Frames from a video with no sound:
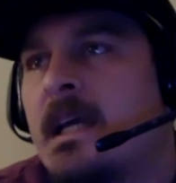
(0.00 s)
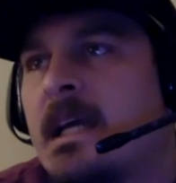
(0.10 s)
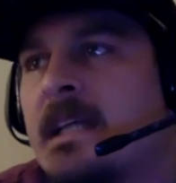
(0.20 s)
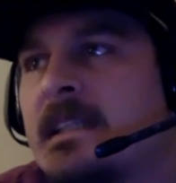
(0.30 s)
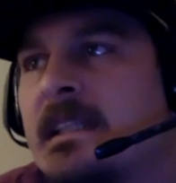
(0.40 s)

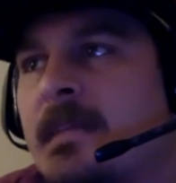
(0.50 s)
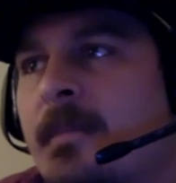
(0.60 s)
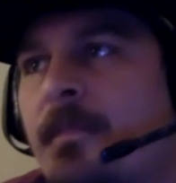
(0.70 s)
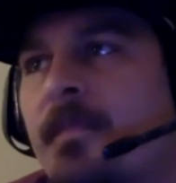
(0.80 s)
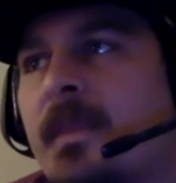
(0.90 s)
it
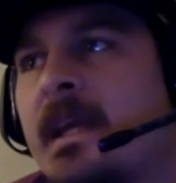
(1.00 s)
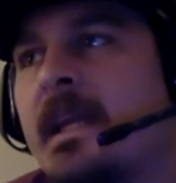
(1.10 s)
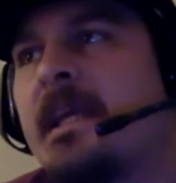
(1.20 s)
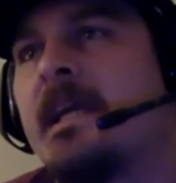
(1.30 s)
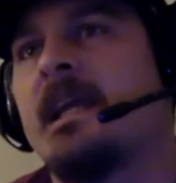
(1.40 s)
and
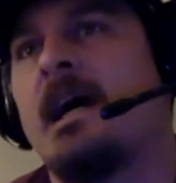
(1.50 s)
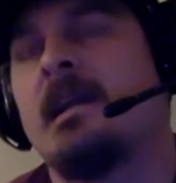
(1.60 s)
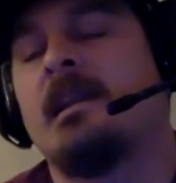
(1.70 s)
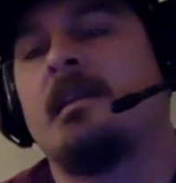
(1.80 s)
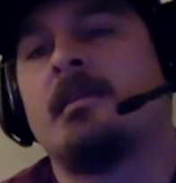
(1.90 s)
again, I
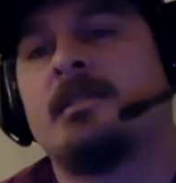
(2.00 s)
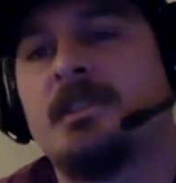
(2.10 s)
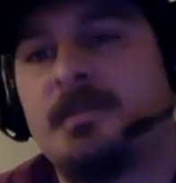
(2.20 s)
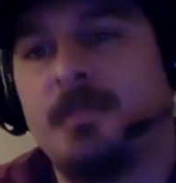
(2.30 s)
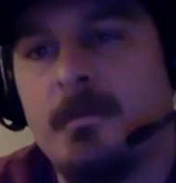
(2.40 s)

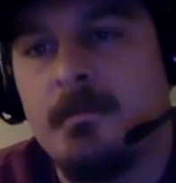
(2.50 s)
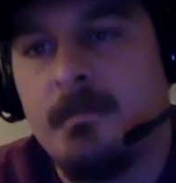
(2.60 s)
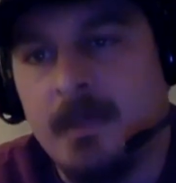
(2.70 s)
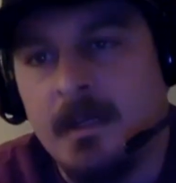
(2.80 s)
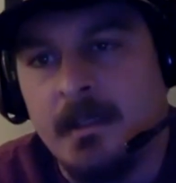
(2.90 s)
just from
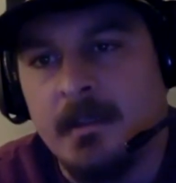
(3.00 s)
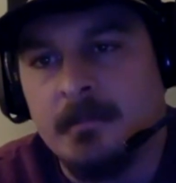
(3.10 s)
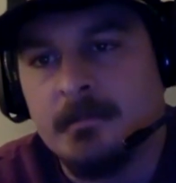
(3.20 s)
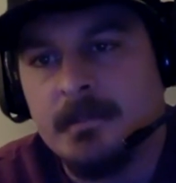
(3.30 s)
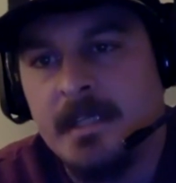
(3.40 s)
my
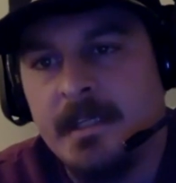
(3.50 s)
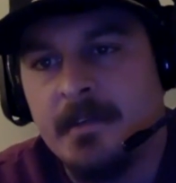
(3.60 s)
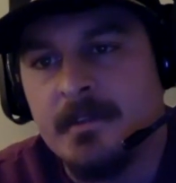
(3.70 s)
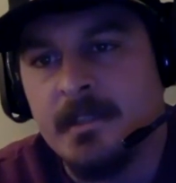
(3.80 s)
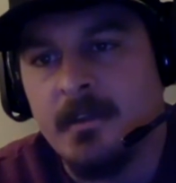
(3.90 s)
10
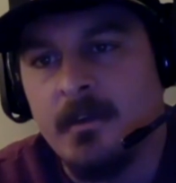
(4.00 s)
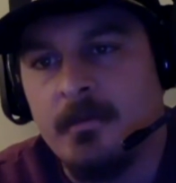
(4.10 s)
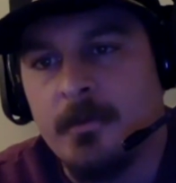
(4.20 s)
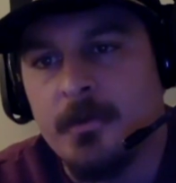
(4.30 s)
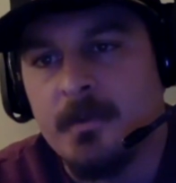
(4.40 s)
years in law
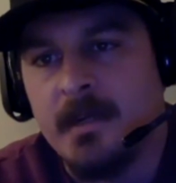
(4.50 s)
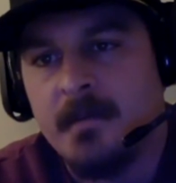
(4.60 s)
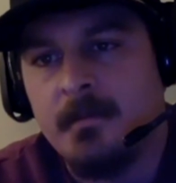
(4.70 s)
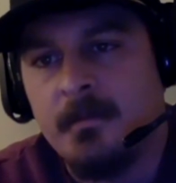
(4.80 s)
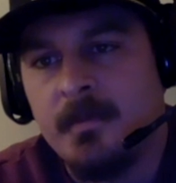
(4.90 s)

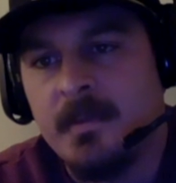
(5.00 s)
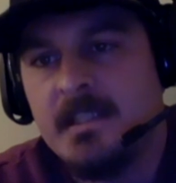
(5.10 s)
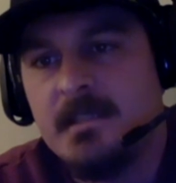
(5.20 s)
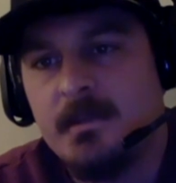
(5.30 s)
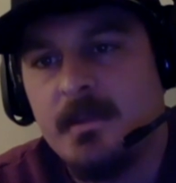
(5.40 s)
enforcement,
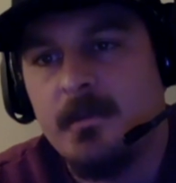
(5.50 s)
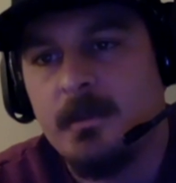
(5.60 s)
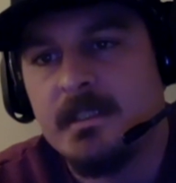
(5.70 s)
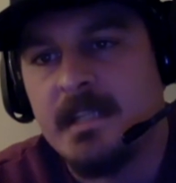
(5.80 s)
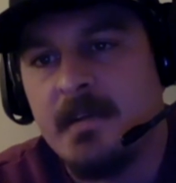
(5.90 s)
this is one of the
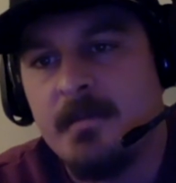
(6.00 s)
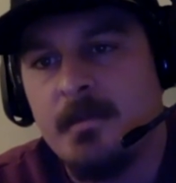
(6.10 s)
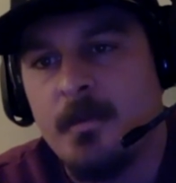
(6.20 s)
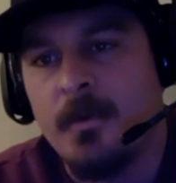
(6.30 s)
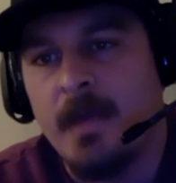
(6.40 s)
ones that I would be
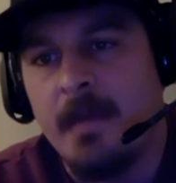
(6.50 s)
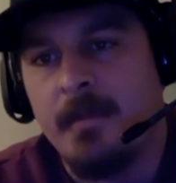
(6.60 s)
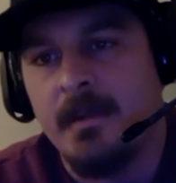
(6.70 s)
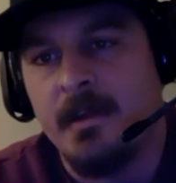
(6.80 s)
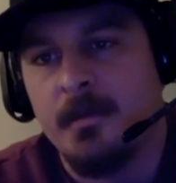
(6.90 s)
more than
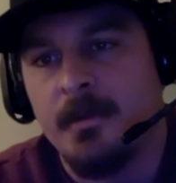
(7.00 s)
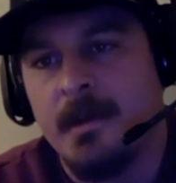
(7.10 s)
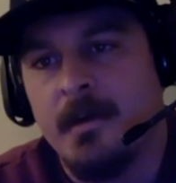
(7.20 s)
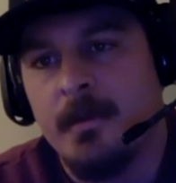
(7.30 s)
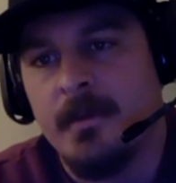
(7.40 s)
happy to help you
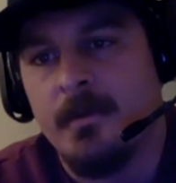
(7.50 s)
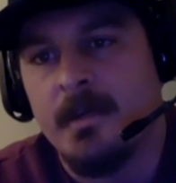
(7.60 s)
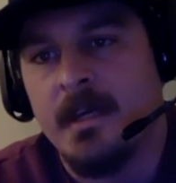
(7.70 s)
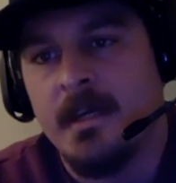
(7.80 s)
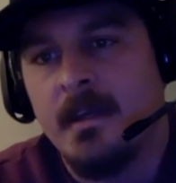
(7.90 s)
out with,
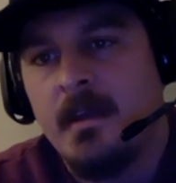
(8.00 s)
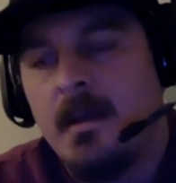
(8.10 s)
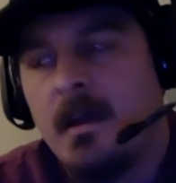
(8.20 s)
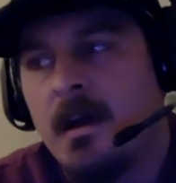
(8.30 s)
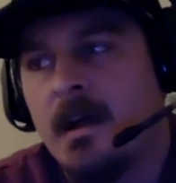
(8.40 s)
okay?
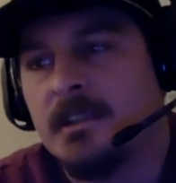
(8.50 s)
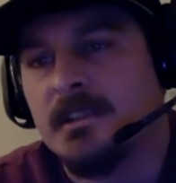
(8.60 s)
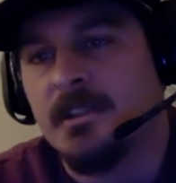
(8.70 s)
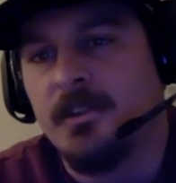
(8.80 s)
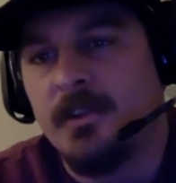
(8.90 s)

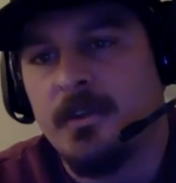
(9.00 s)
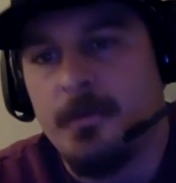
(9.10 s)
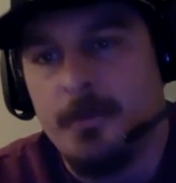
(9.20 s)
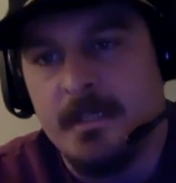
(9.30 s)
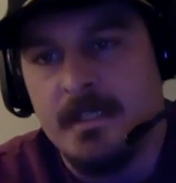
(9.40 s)
Just to look
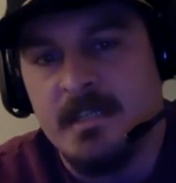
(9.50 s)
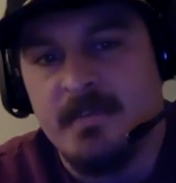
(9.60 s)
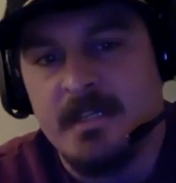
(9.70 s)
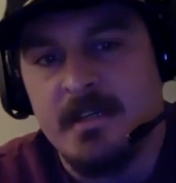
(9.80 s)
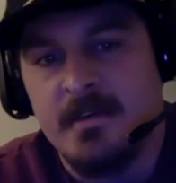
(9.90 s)
through it to see
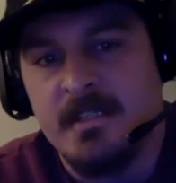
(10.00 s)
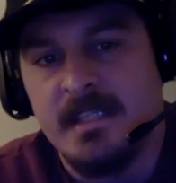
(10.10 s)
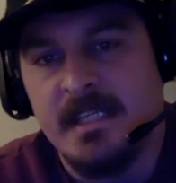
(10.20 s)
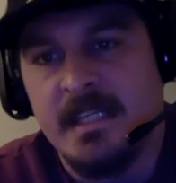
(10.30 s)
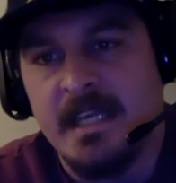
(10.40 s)
if I notice
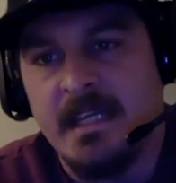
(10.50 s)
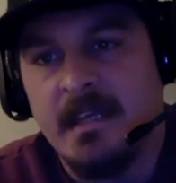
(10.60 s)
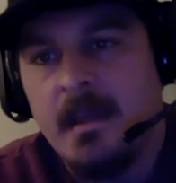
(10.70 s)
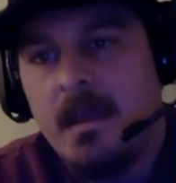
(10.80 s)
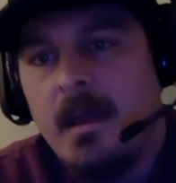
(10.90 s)
anything.
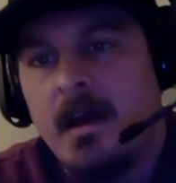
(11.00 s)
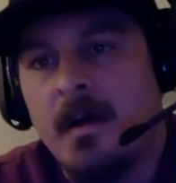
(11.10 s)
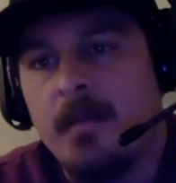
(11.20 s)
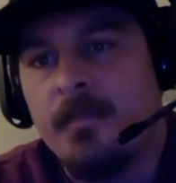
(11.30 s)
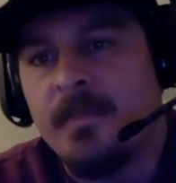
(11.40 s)

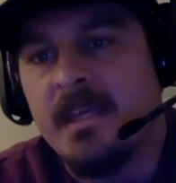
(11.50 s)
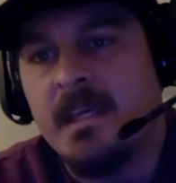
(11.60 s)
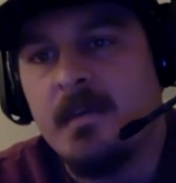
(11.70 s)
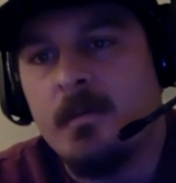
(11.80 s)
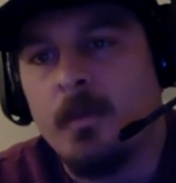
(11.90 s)

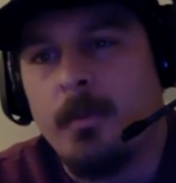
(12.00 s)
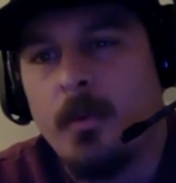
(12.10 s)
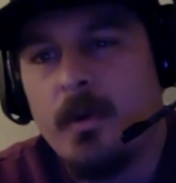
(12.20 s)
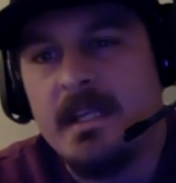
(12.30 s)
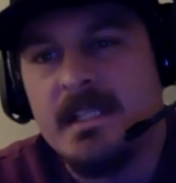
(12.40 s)
The
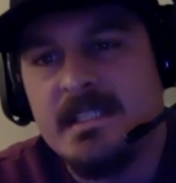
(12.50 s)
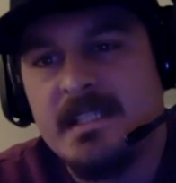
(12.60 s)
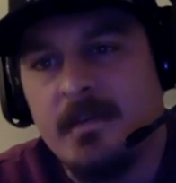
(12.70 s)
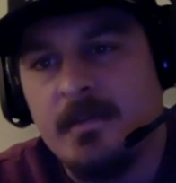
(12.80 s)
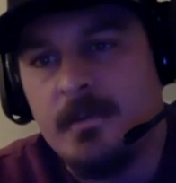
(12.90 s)
report
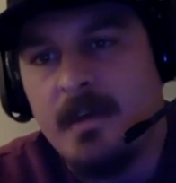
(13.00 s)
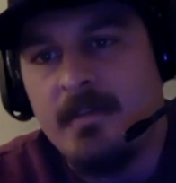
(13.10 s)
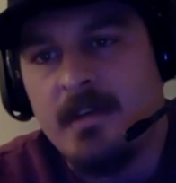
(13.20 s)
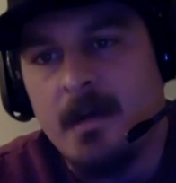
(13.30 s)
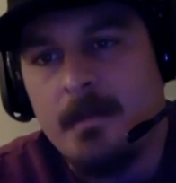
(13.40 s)
itself, do you
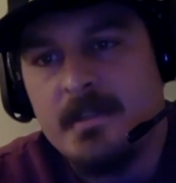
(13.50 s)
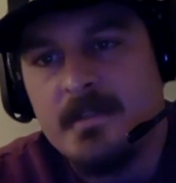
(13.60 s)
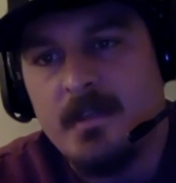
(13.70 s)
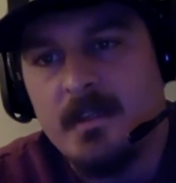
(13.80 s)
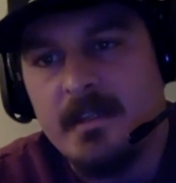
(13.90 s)
have copies
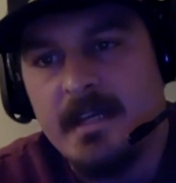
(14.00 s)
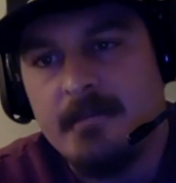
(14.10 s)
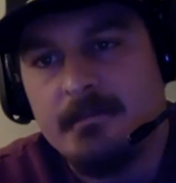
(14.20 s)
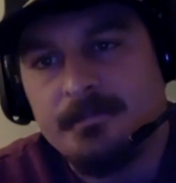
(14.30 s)
of all of that?